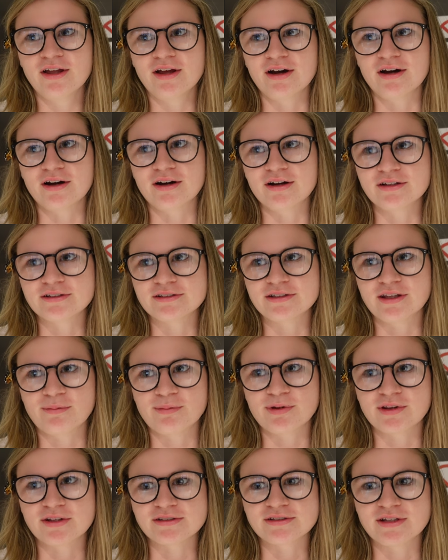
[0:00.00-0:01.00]
uh,
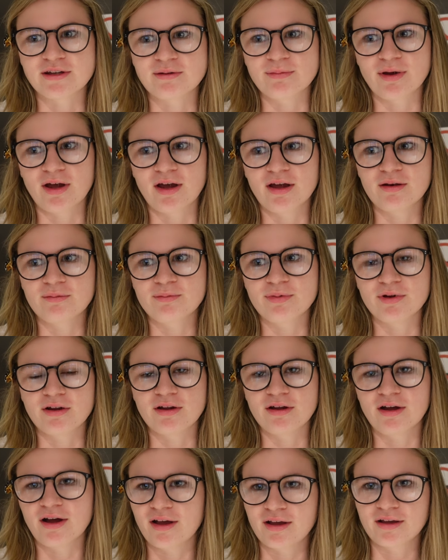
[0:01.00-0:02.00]
sleep in the same bed, but
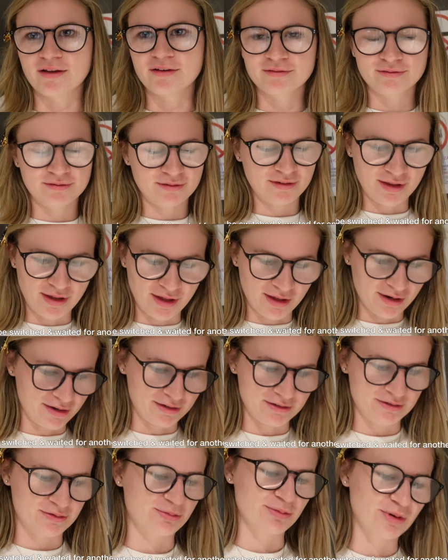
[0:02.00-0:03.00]
I, it
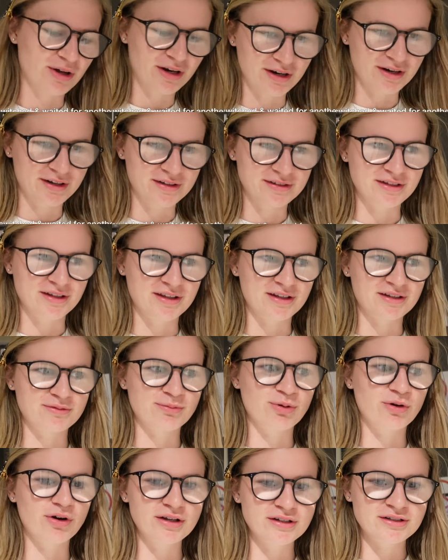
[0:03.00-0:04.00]
is what it is at this
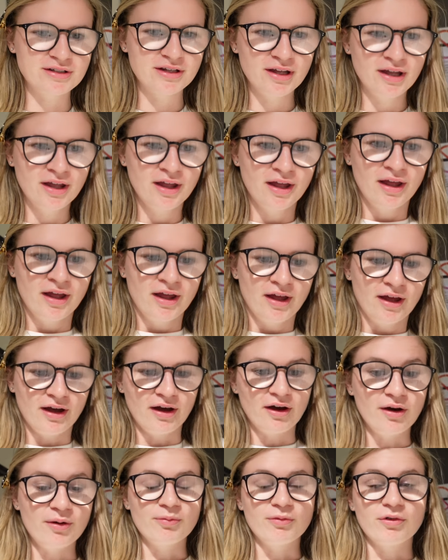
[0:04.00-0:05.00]
point.
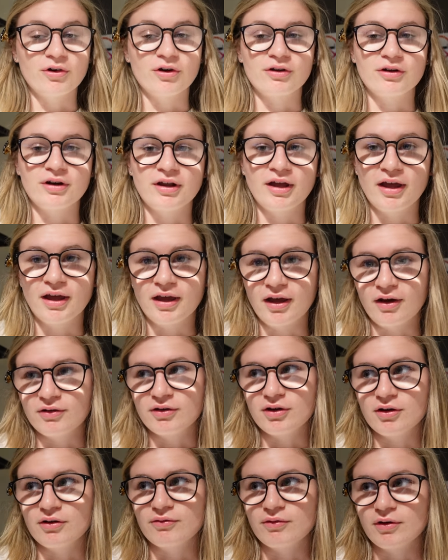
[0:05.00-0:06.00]
Um, we're gonna hang
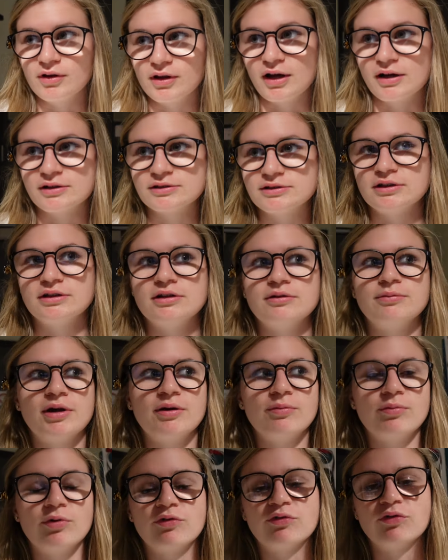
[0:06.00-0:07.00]
out here and relax a little
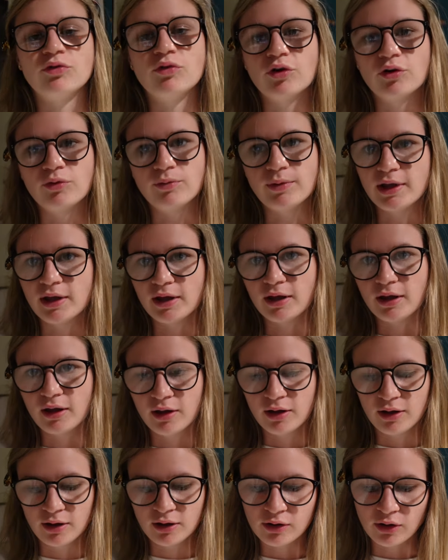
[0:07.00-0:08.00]
bit before we
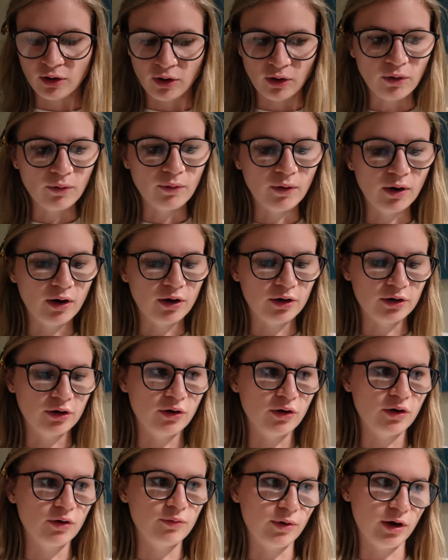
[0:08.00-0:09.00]
go on
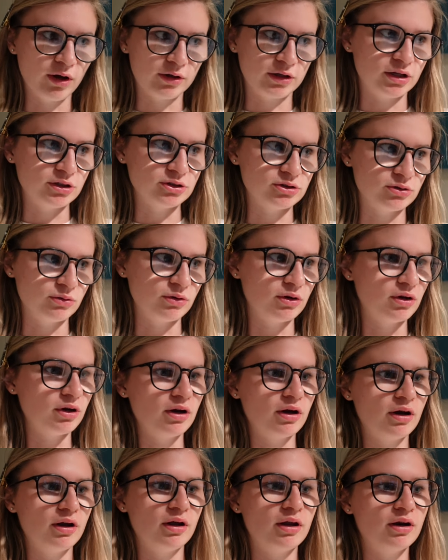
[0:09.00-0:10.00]
our walking
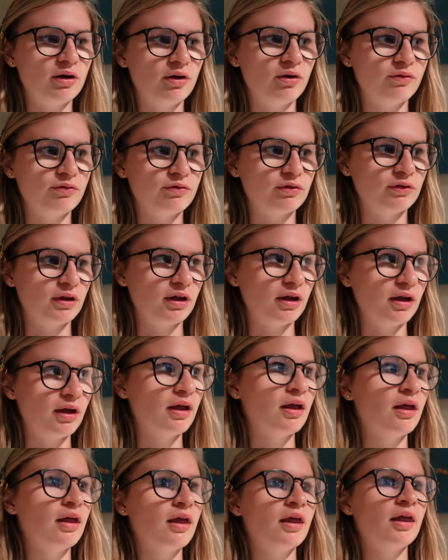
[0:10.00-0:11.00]
tour and hopefully
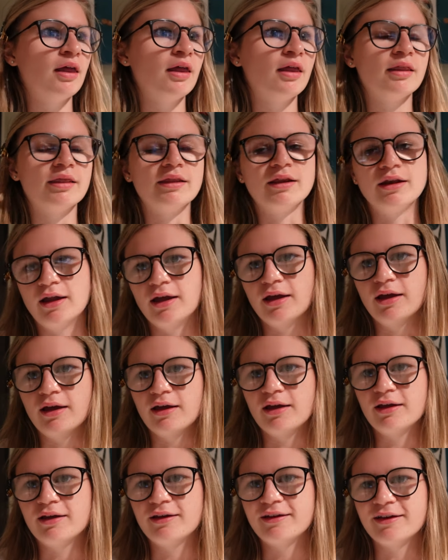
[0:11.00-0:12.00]
the
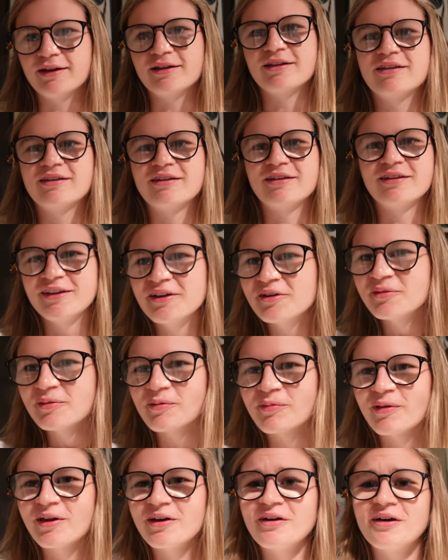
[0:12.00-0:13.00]
day gets a little
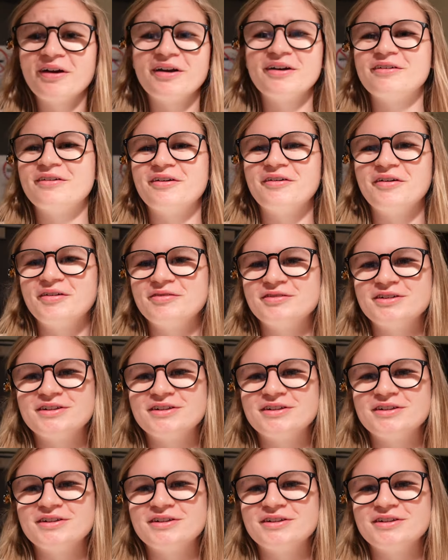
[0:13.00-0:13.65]
bit better. I don't know, I